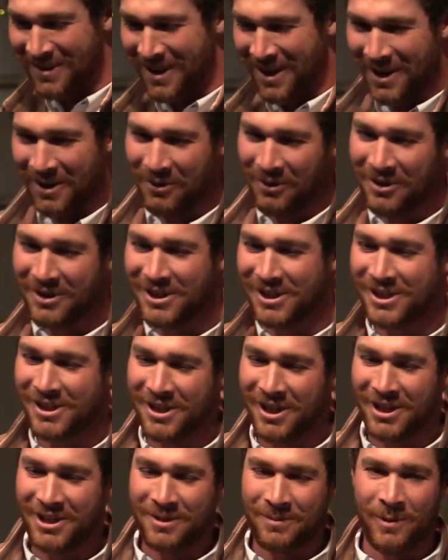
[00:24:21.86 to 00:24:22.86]
he really just
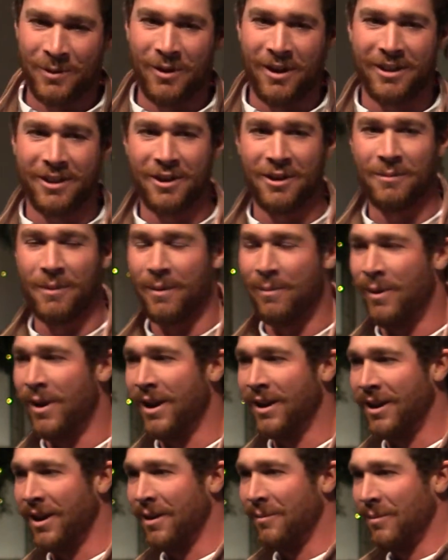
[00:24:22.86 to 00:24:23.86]
touched me right there in my
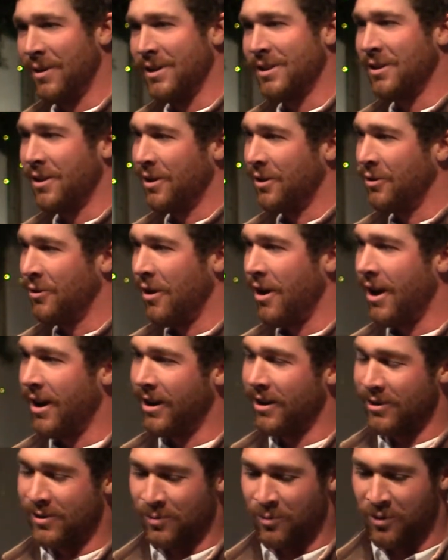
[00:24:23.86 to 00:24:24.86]
pickup, and I started crying.
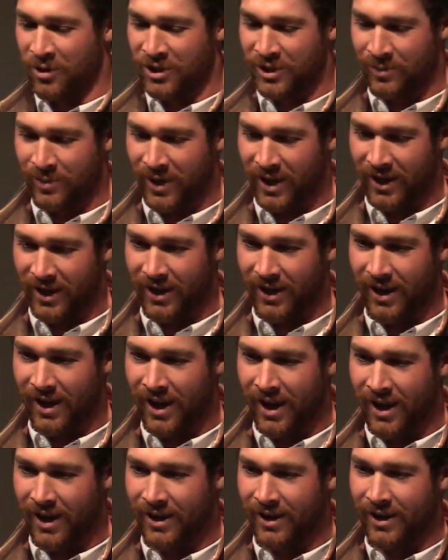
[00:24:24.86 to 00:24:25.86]
I was worshiping
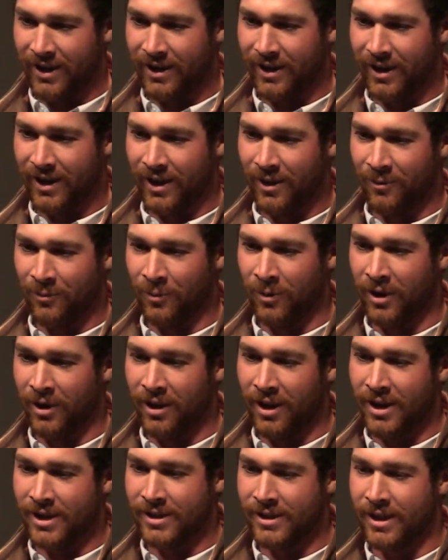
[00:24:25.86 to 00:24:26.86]
and
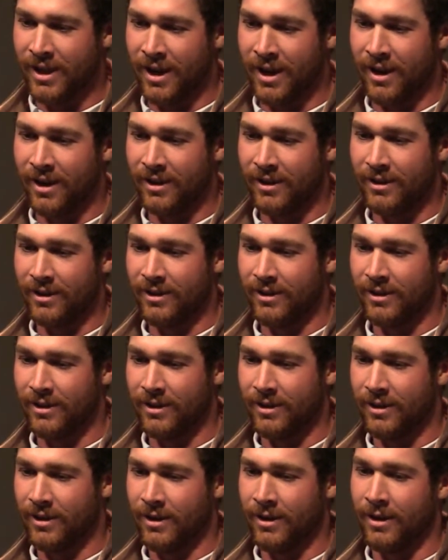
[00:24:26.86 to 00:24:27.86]
realized that,
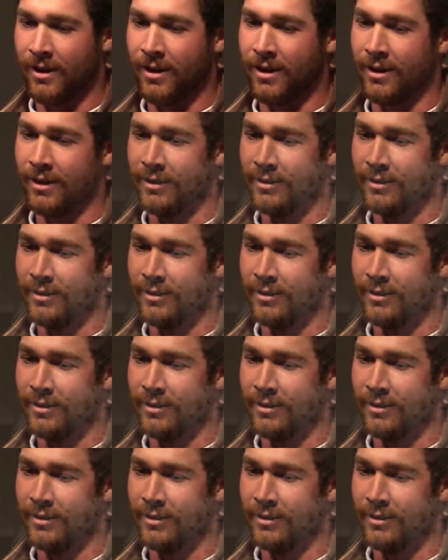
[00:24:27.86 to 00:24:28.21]
uh,